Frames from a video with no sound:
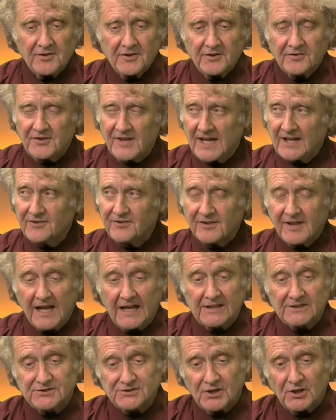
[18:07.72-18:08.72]
this next
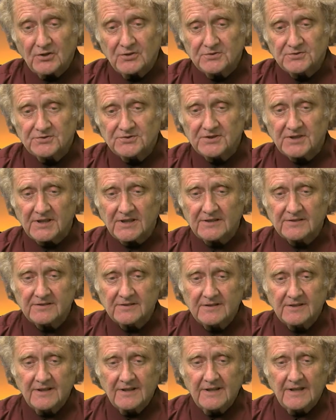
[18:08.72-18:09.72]
slide shows
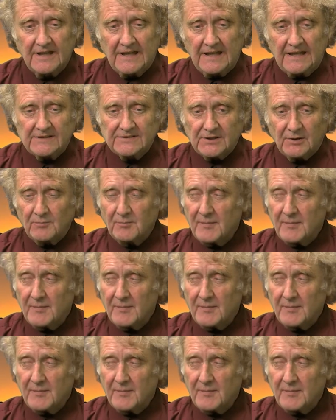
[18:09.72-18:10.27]
some